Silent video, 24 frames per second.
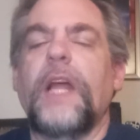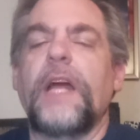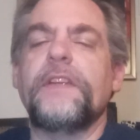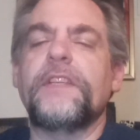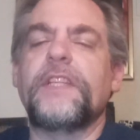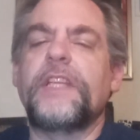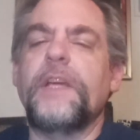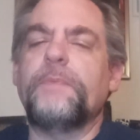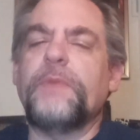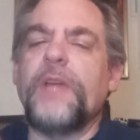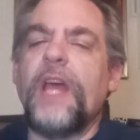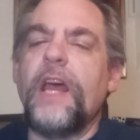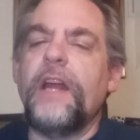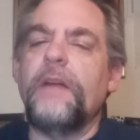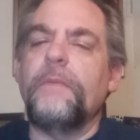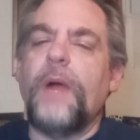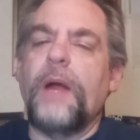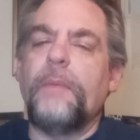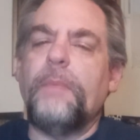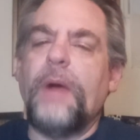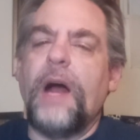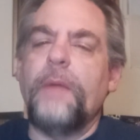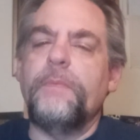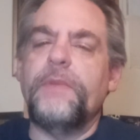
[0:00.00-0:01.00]
I skipped ahead in
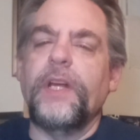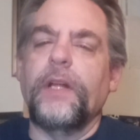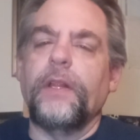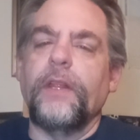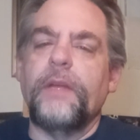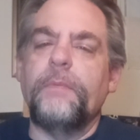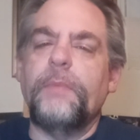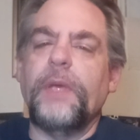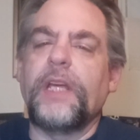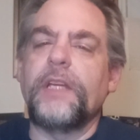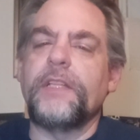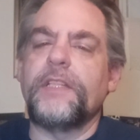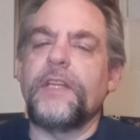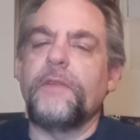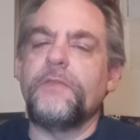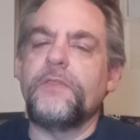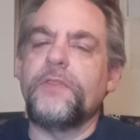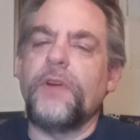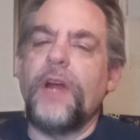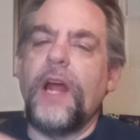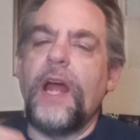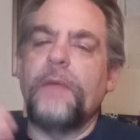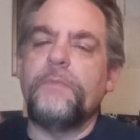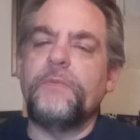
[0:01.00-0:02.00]
my Bob Dylan because
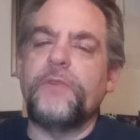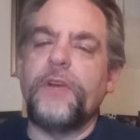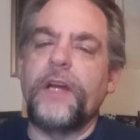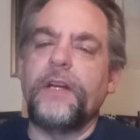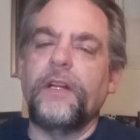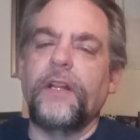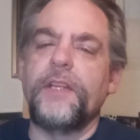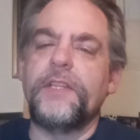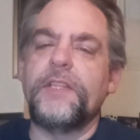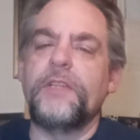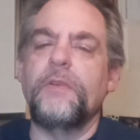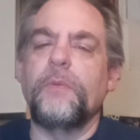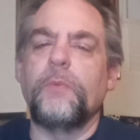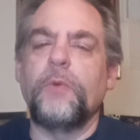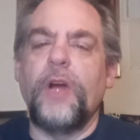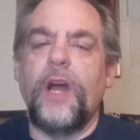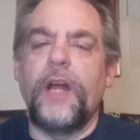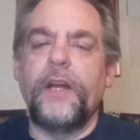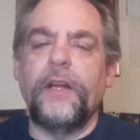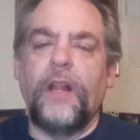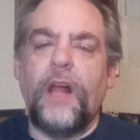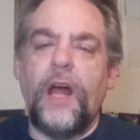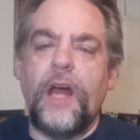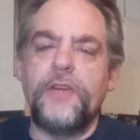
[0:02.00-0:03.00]
I'm trying to listen to him
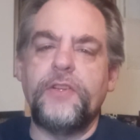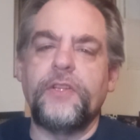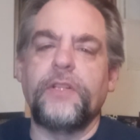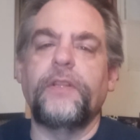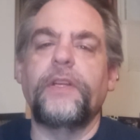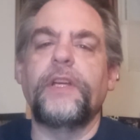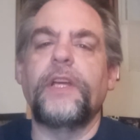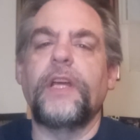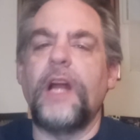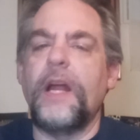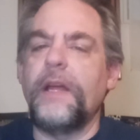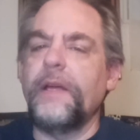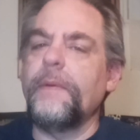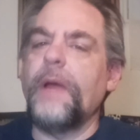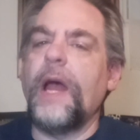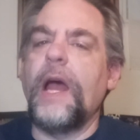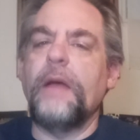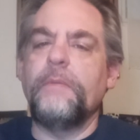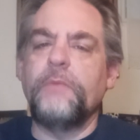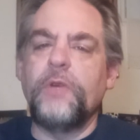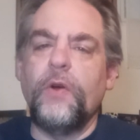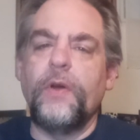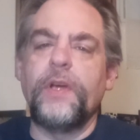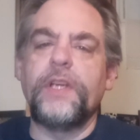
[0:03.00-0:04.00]
chronologically, and
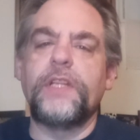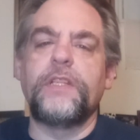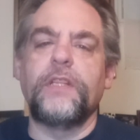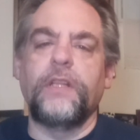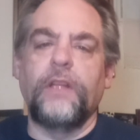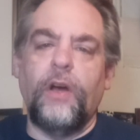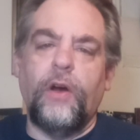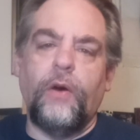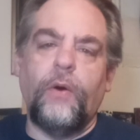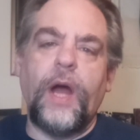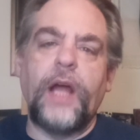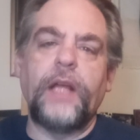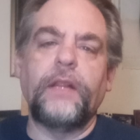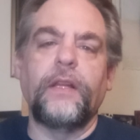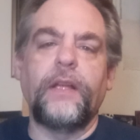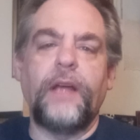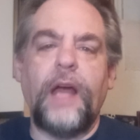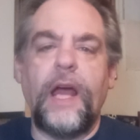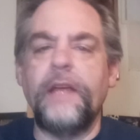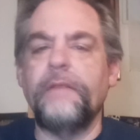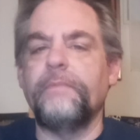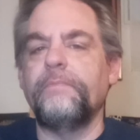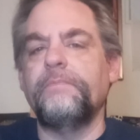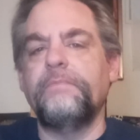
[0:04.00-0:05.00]
I'm going slow.
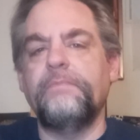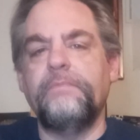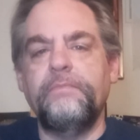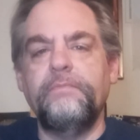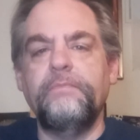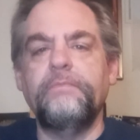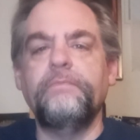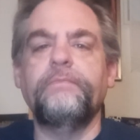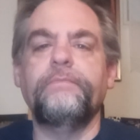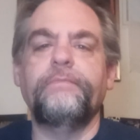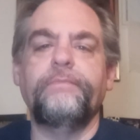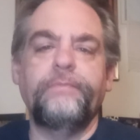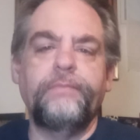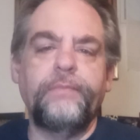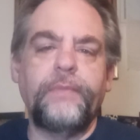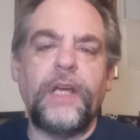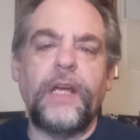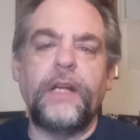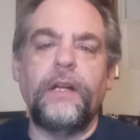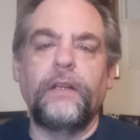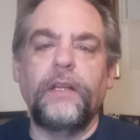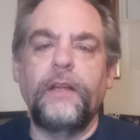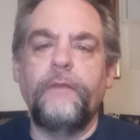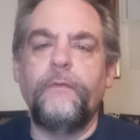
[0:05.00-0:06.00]
I
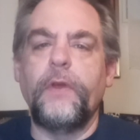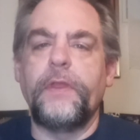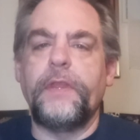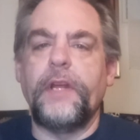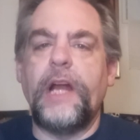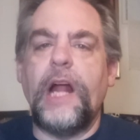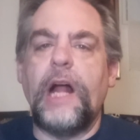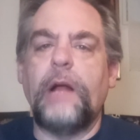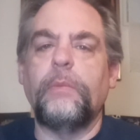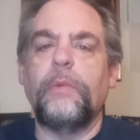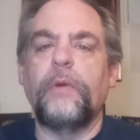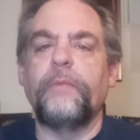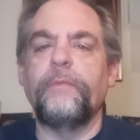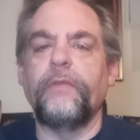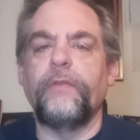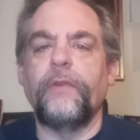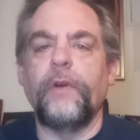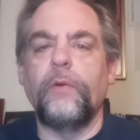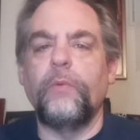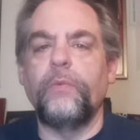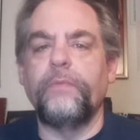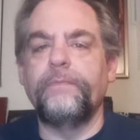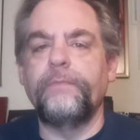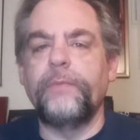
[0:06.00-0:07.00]
kind of live with an album
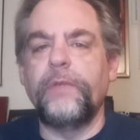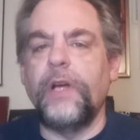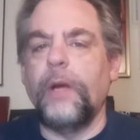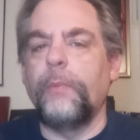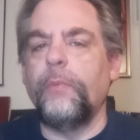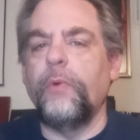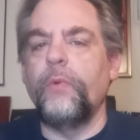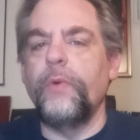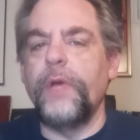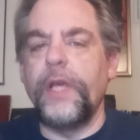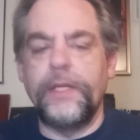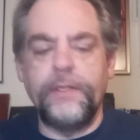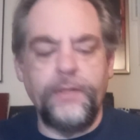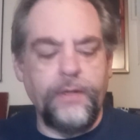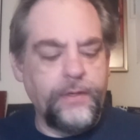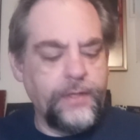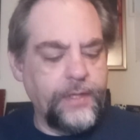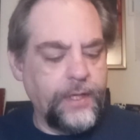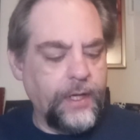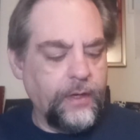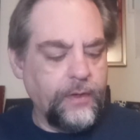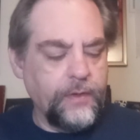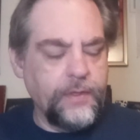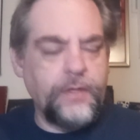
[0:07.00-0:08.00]
for a couple weeks or
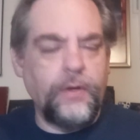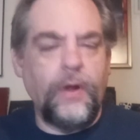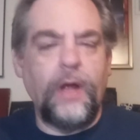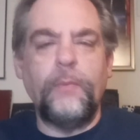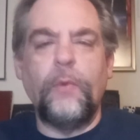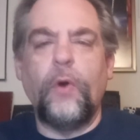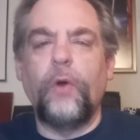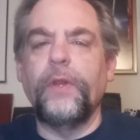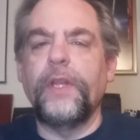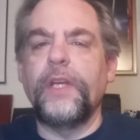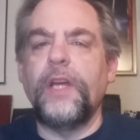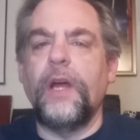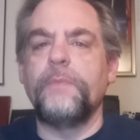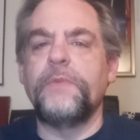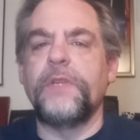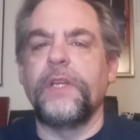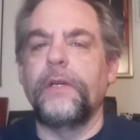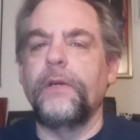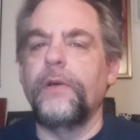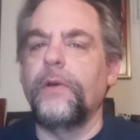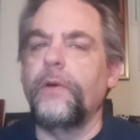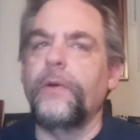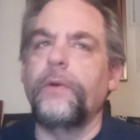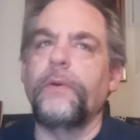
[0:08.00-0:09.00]
so. So I'm only up
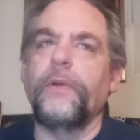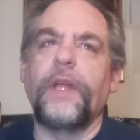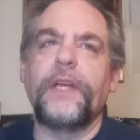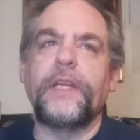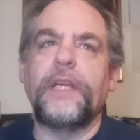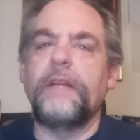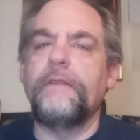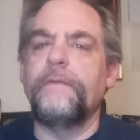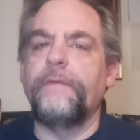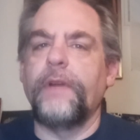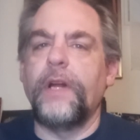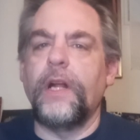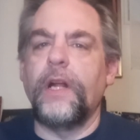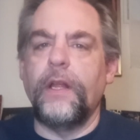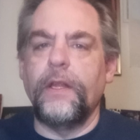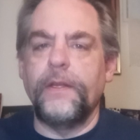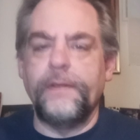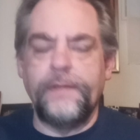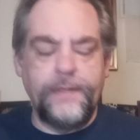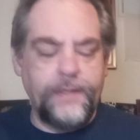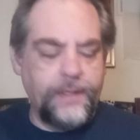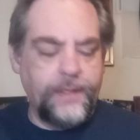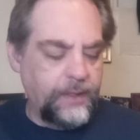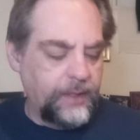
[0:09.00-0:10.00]
to like
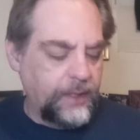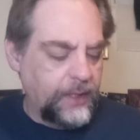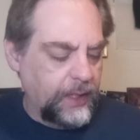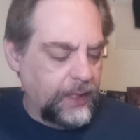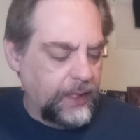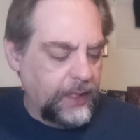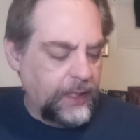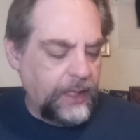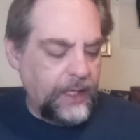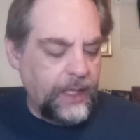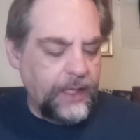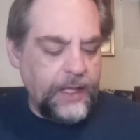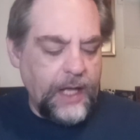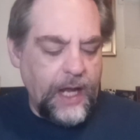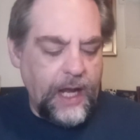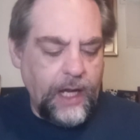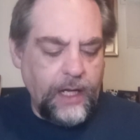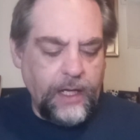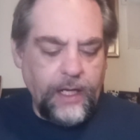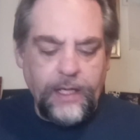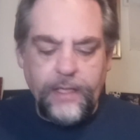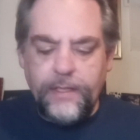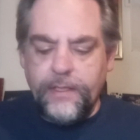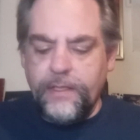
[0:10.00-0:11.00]
Infidels in the
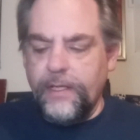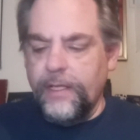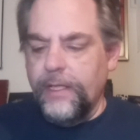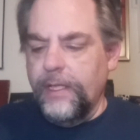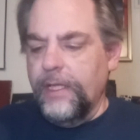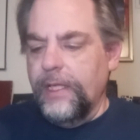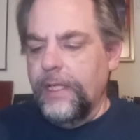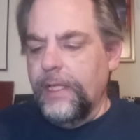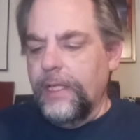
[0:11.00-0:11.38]
80s.